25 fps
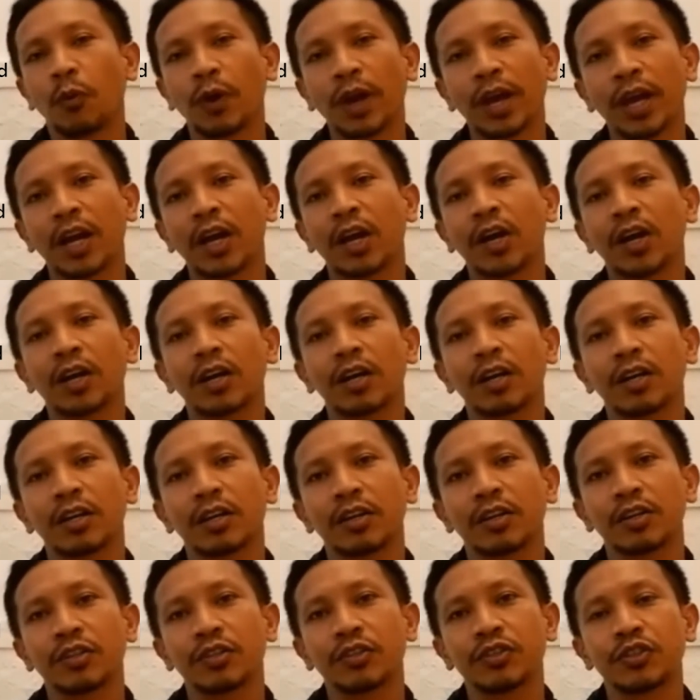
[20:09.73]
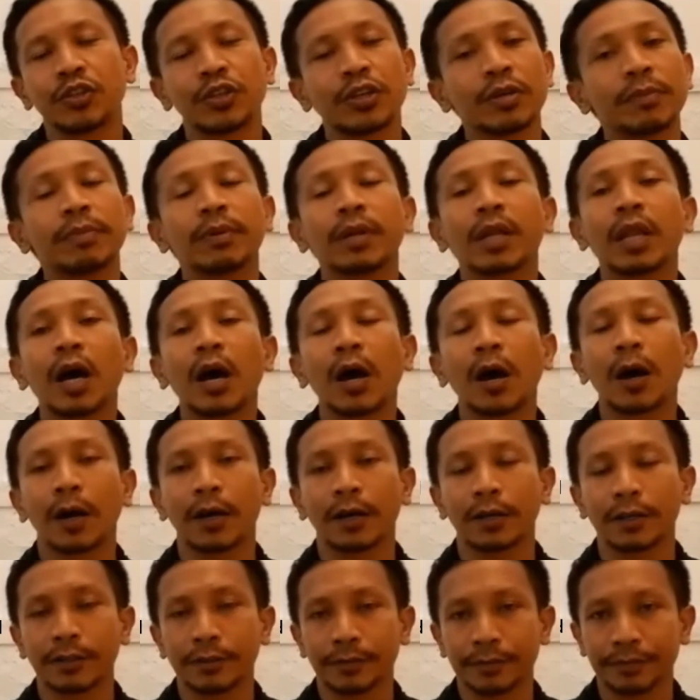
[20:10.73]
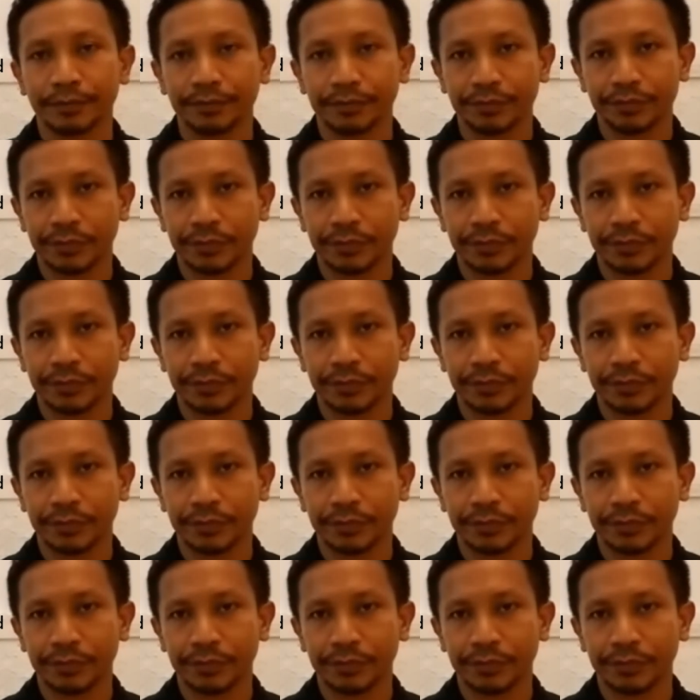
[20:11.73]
where do you belong?